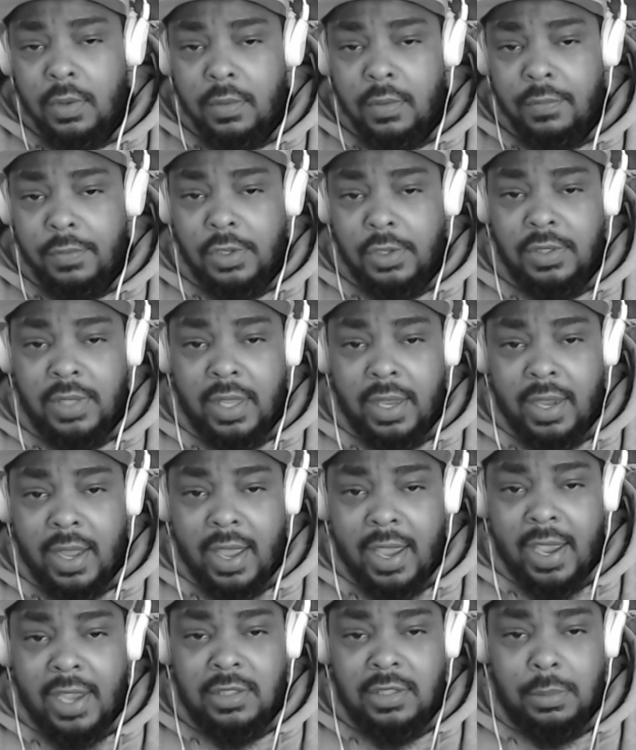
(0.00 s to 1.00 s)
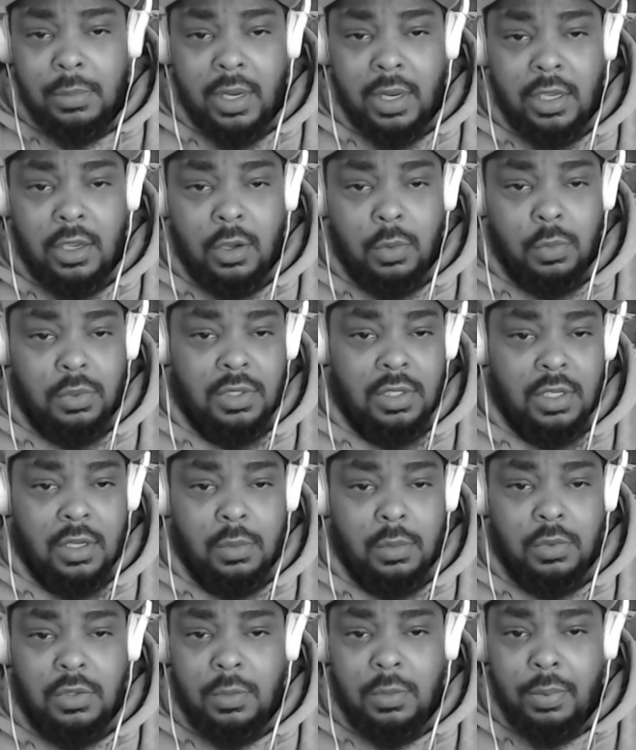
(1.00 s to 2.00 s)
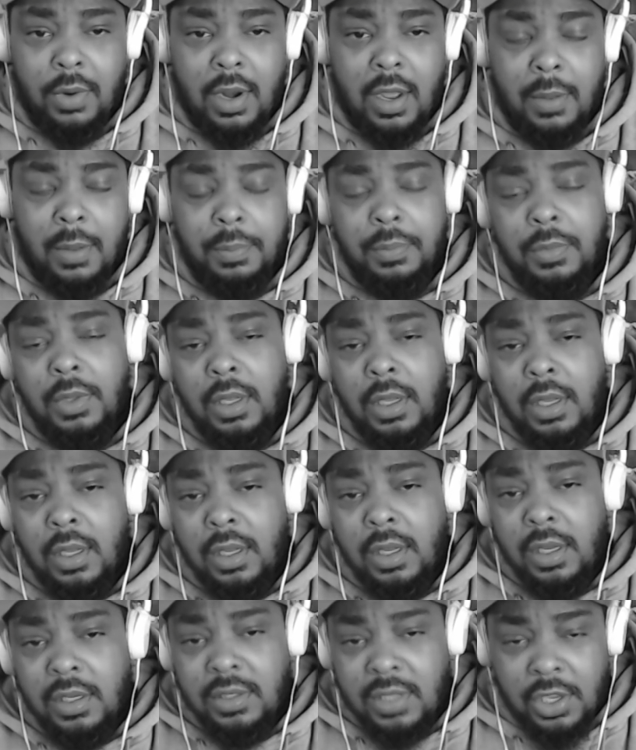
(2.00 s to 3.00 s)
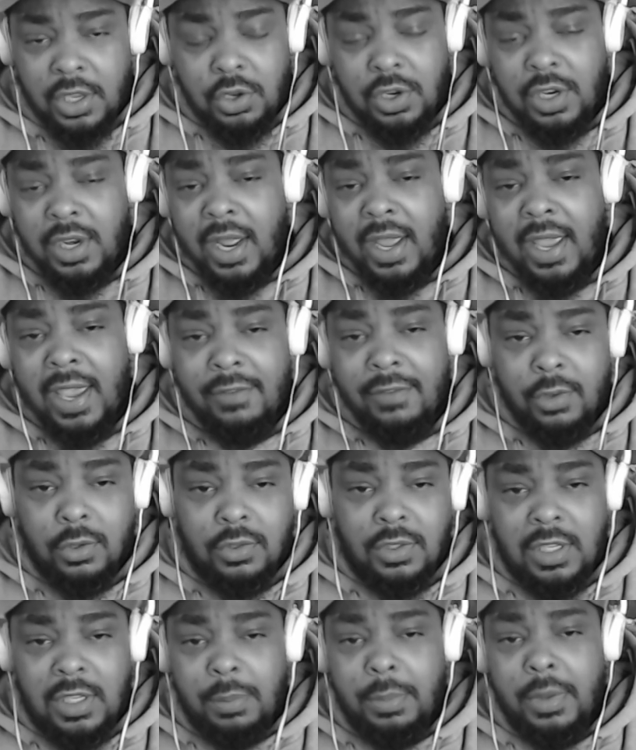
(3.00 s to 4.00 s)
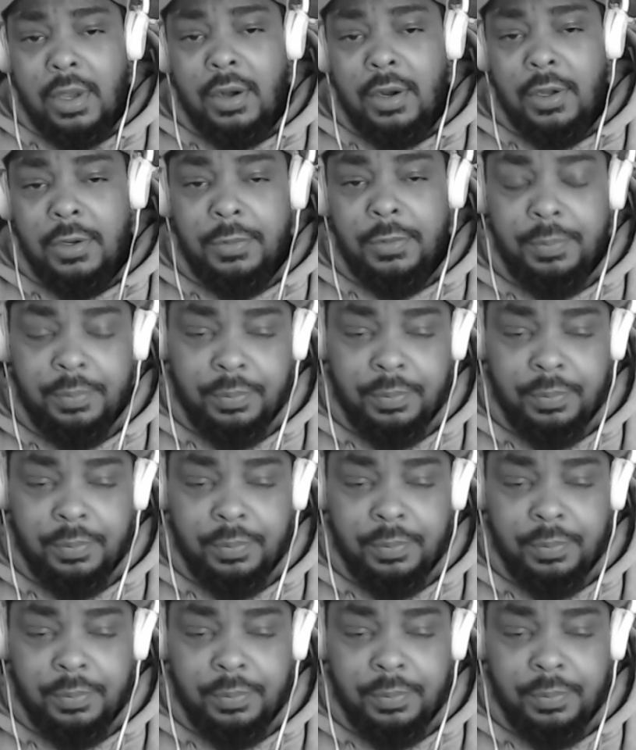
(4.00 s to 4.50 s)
First thing I ask him, like, yo, what's up? What's the problem? He said, you did not have your seatbelt on.